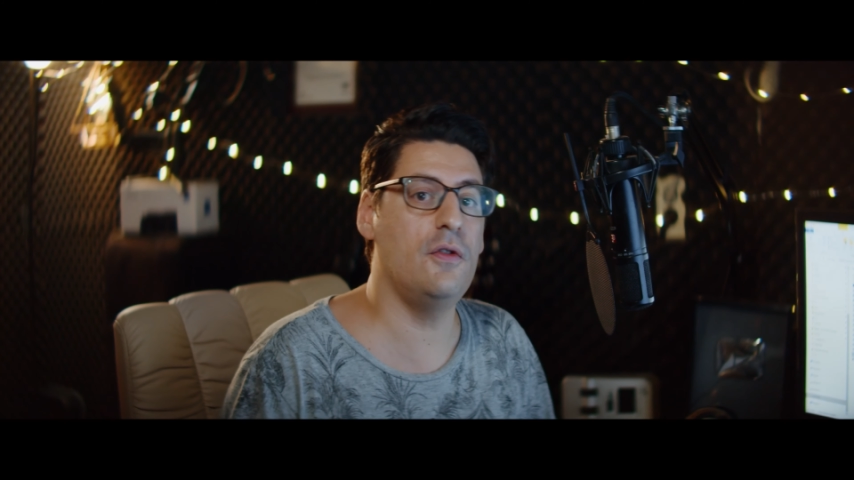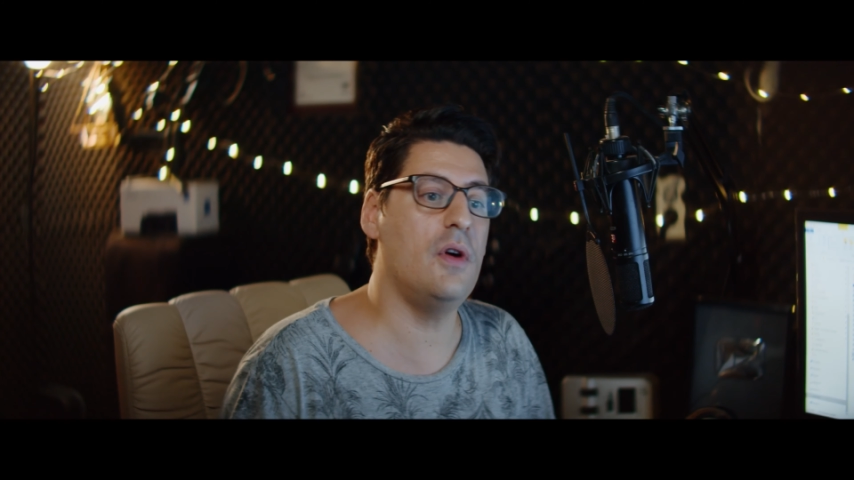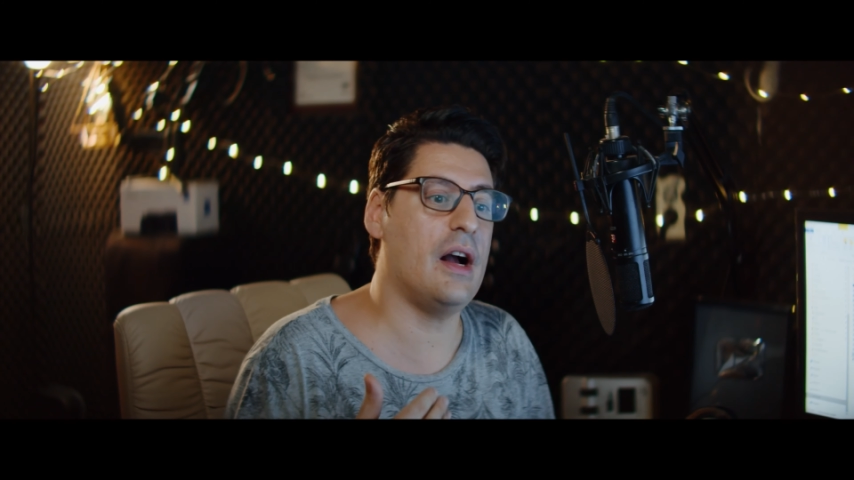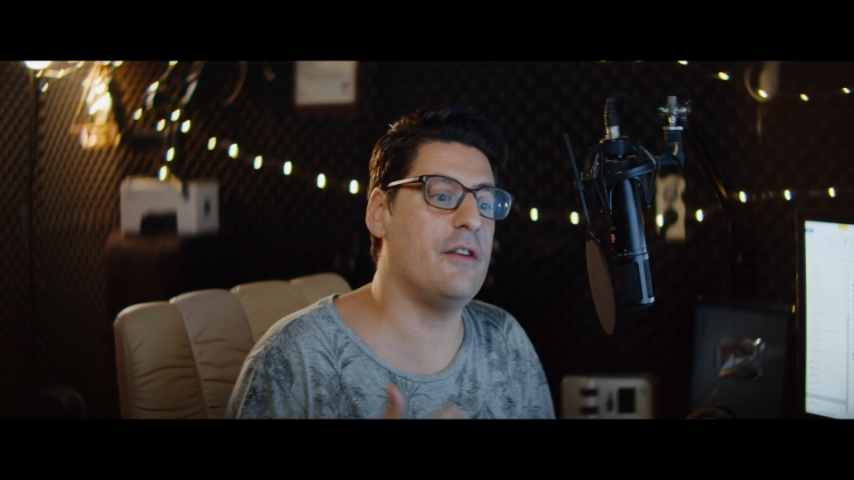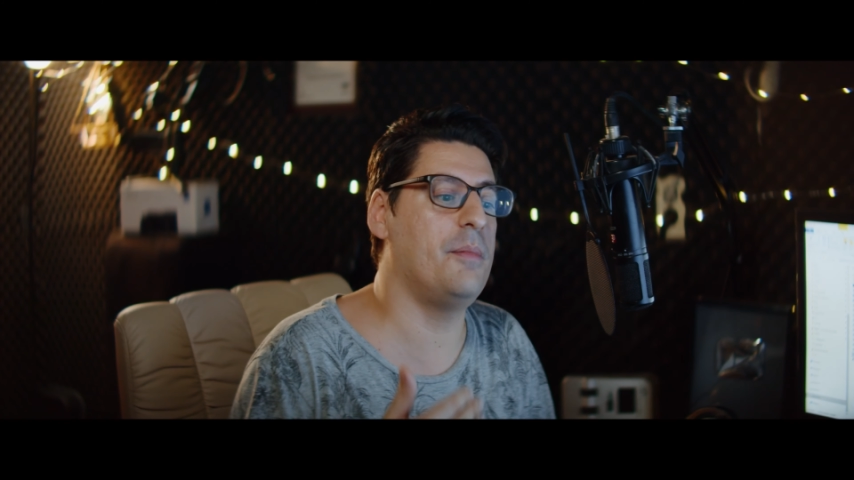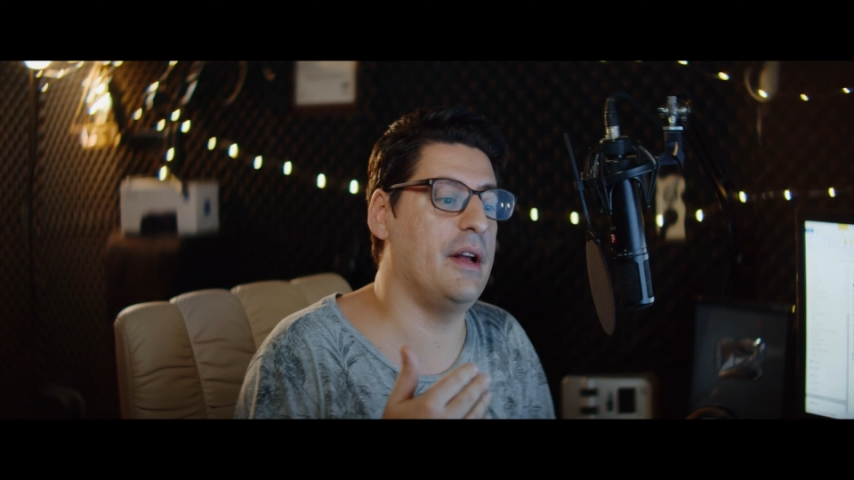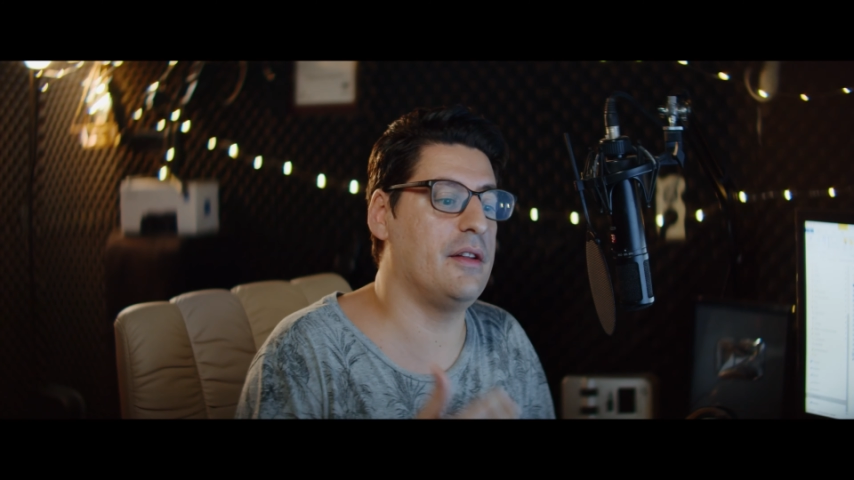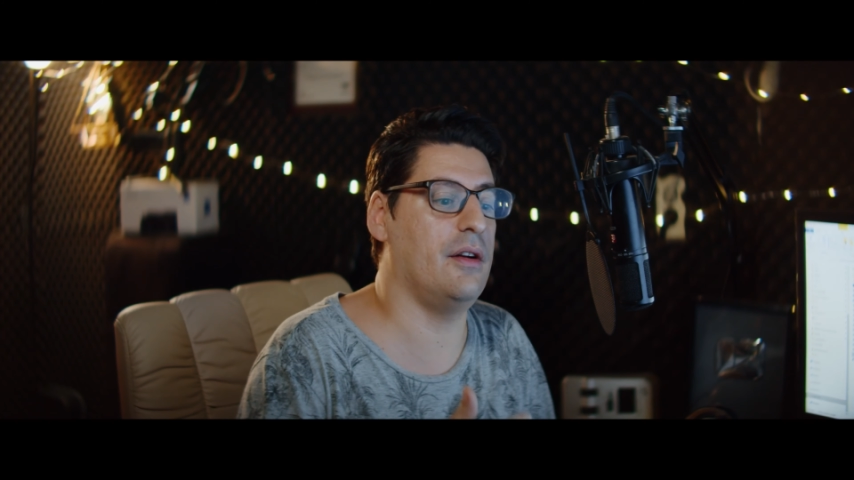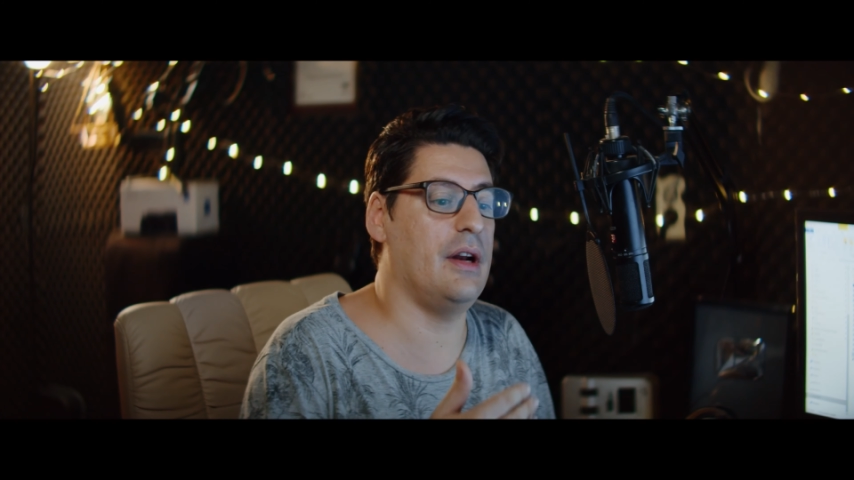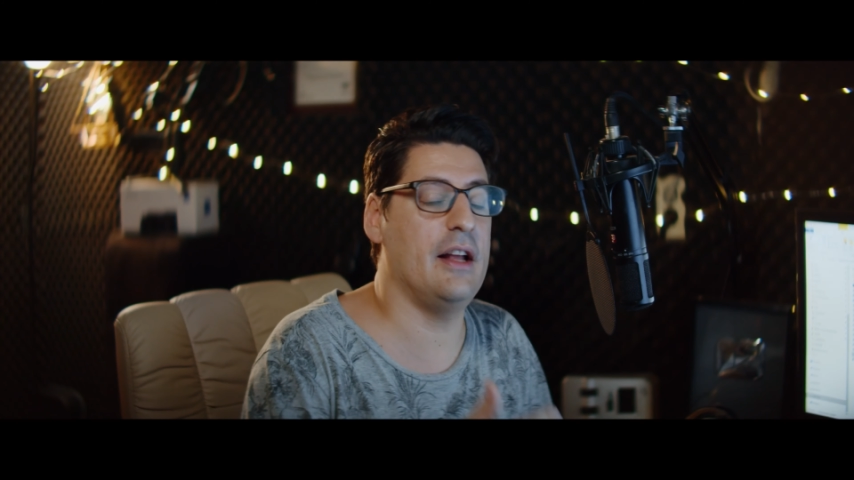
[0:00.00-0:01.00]
do have
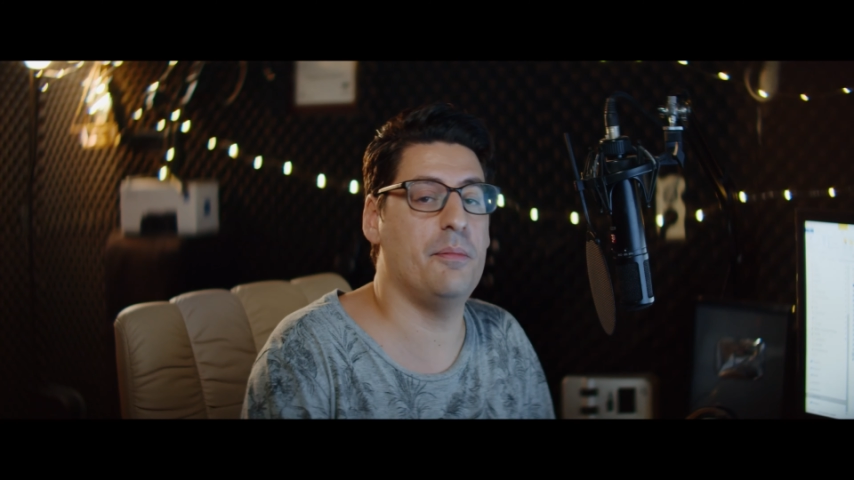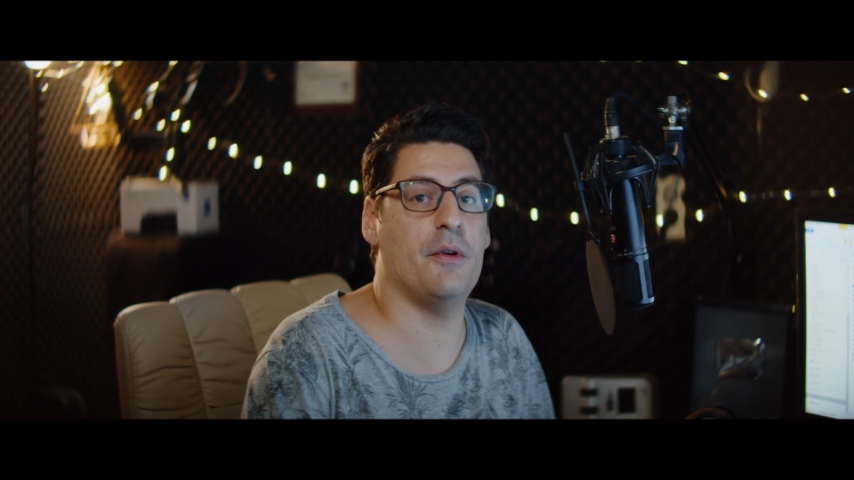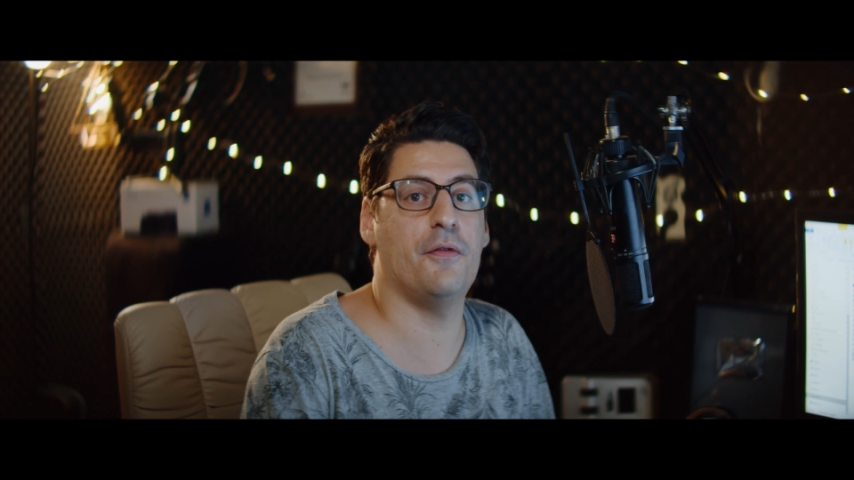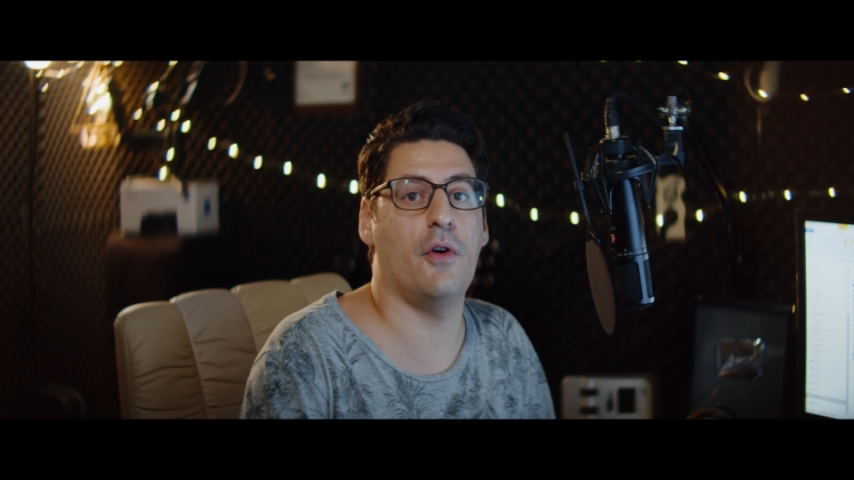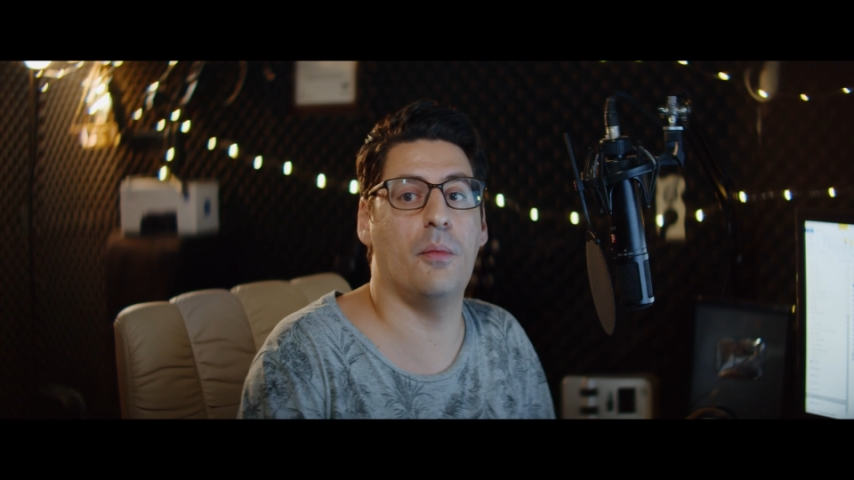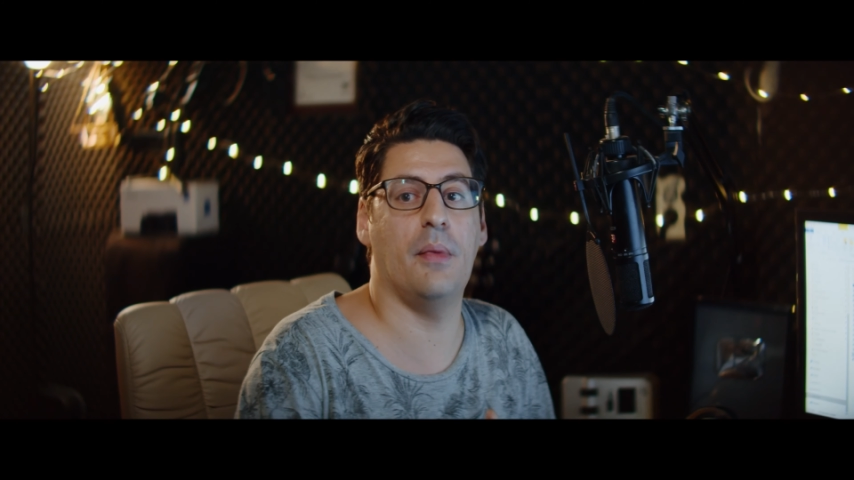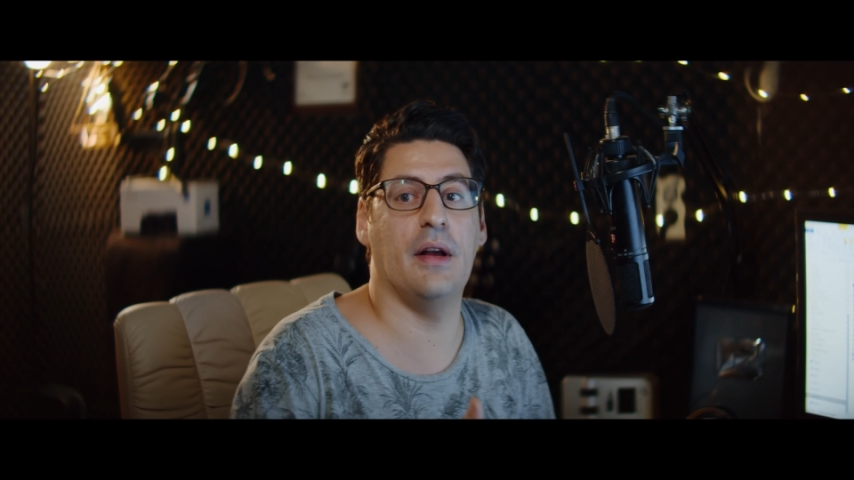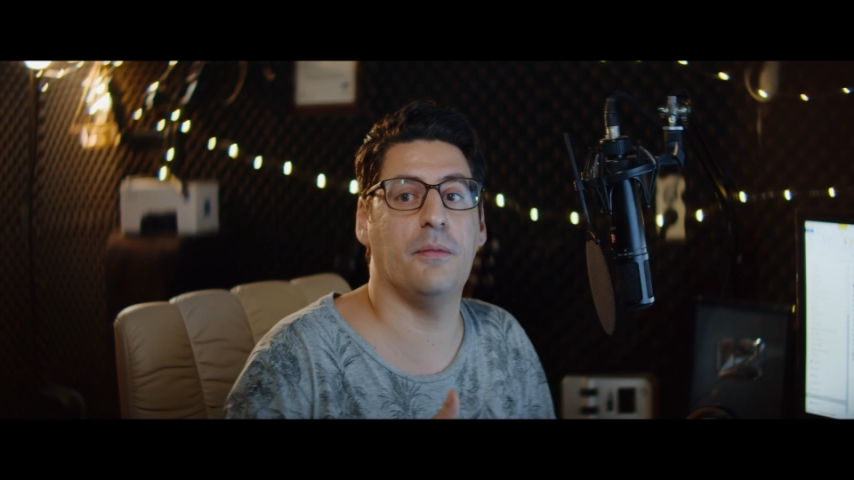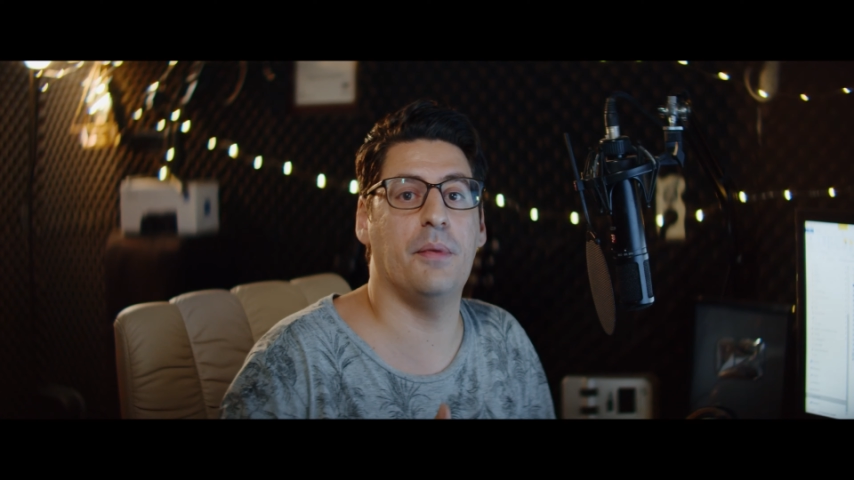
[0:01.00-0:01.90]
better light performance